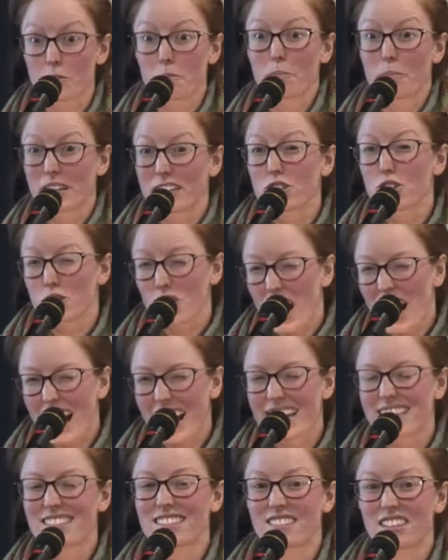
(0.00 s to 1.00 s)
but
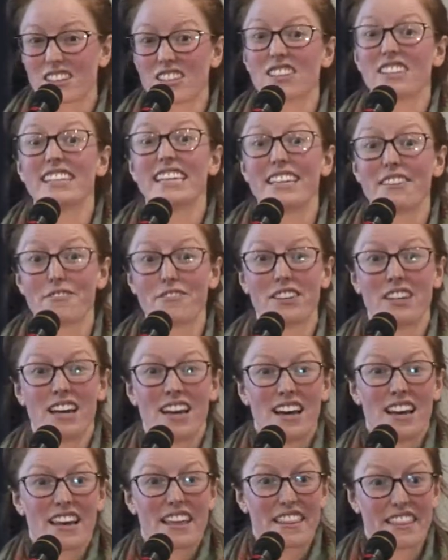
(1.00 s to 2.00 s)
tries to live
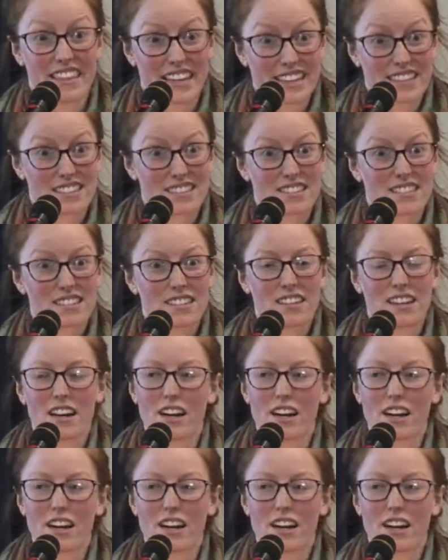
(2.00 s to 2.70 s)
this,